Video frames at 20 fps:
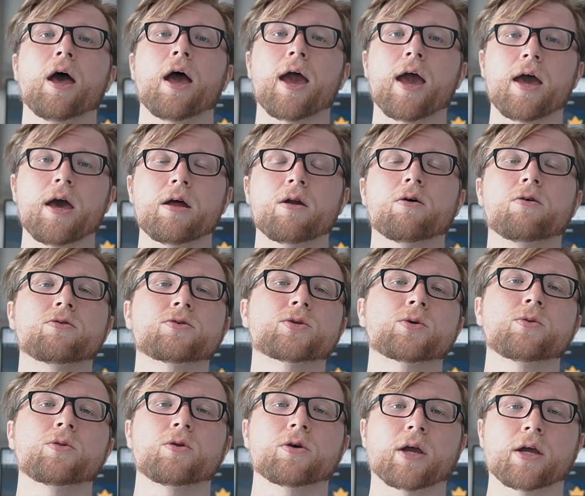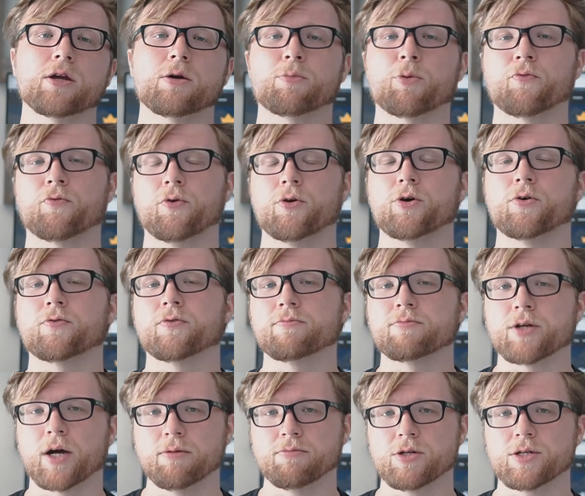And also look at your portfolio from
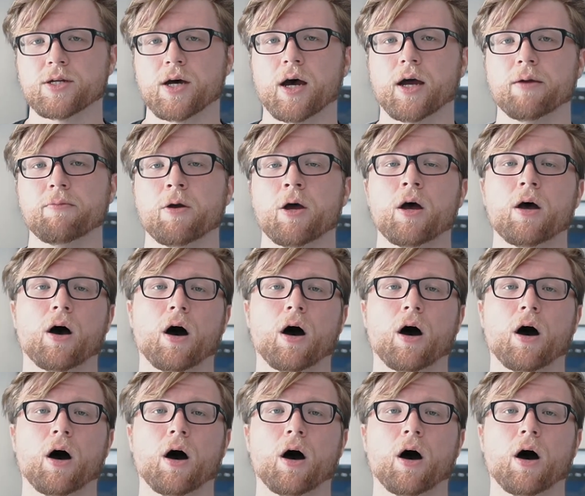time to time